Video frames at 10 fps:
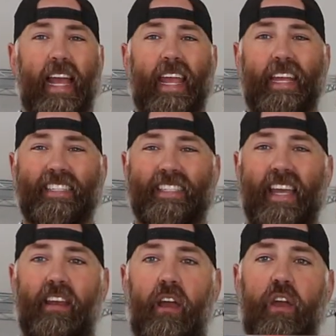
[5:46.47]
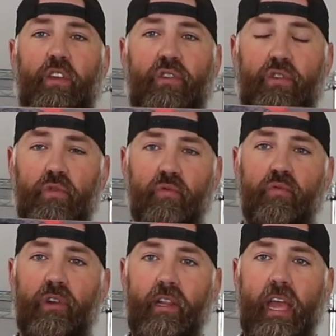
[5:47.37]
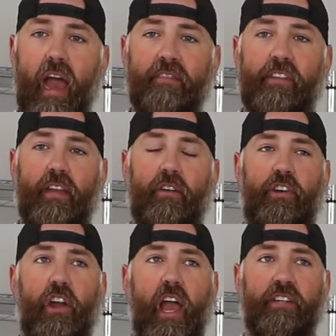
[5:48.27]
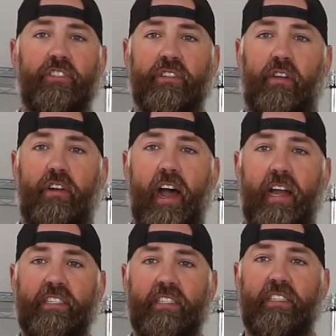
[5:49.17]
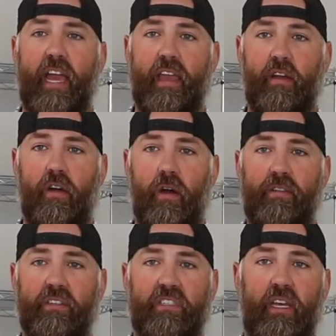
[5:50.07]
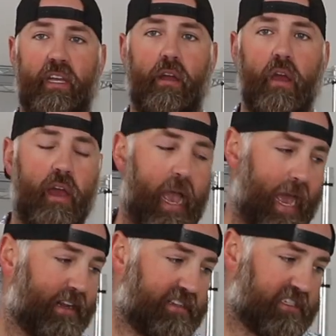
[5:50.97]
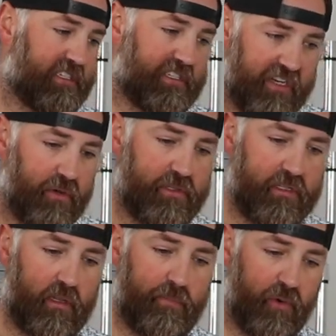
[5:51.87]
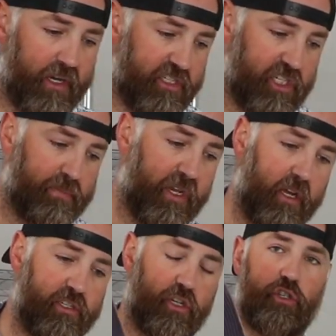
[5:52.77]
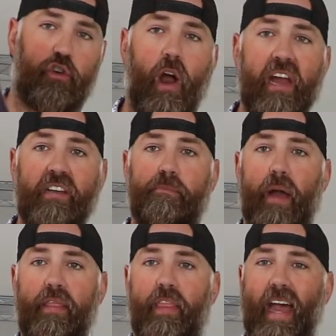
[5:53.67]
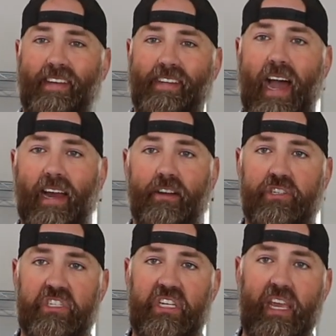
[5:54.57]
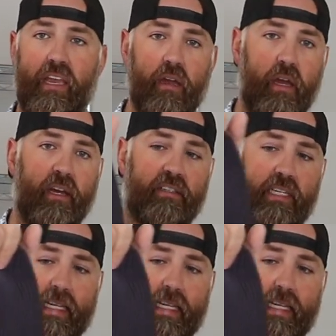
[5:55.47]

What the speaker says: is that you really have to get on your edges on an icy day on this thing, and it's still slippery just because you're trying to bend that entire ski to